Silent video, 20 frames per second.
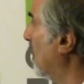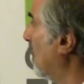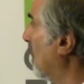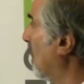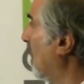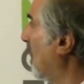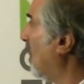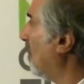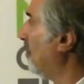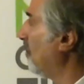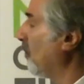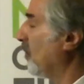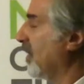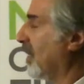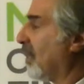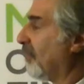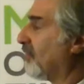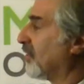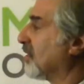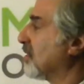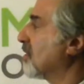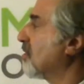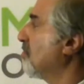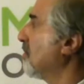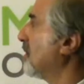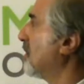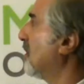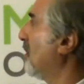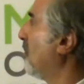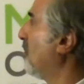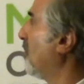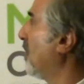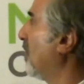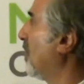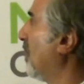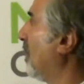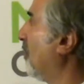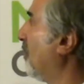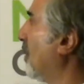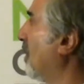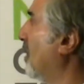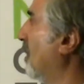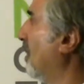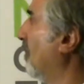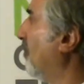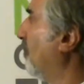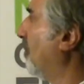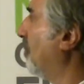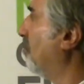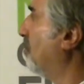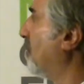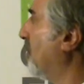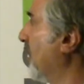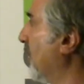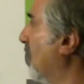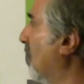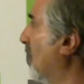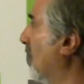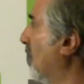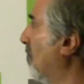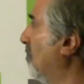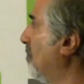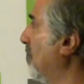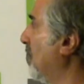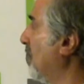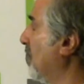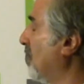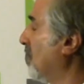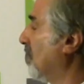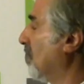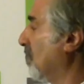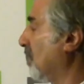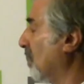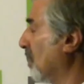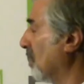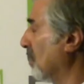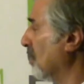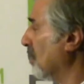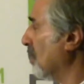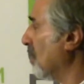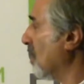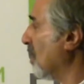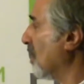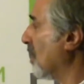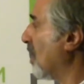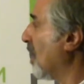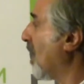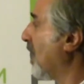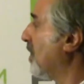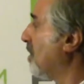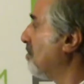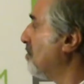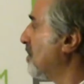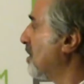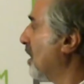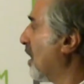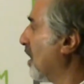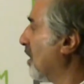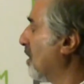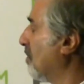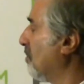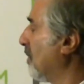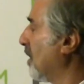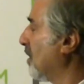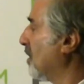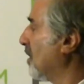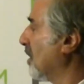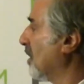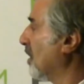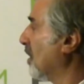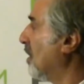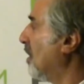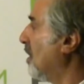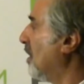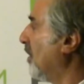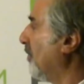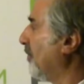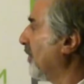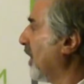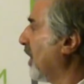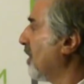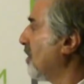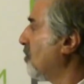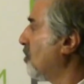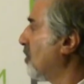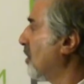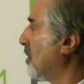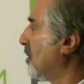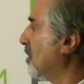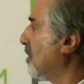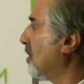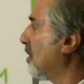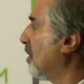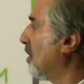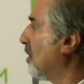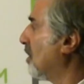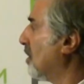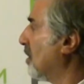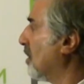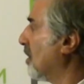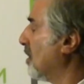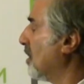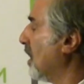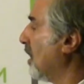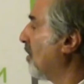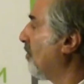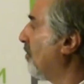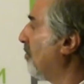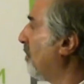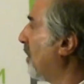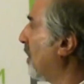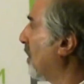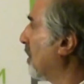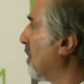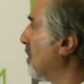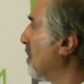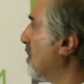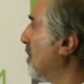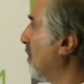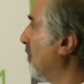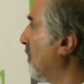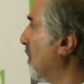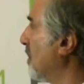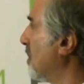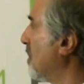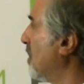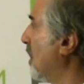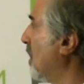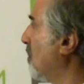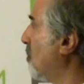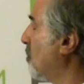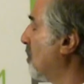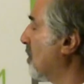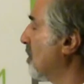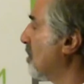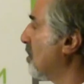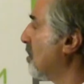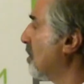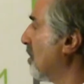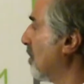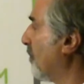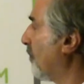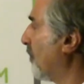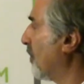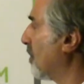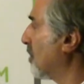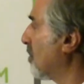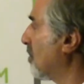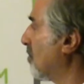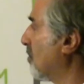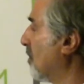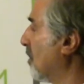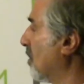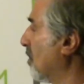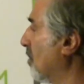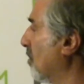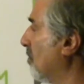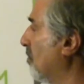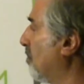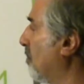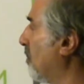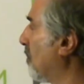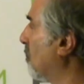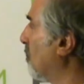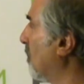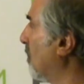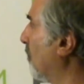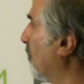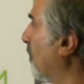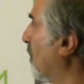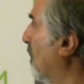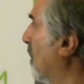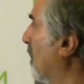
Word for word: Um, we have at the Smithsonian everything from pre-Columbian uh, items documenting ancient uh, Native American civilizations to the first uh, portrait of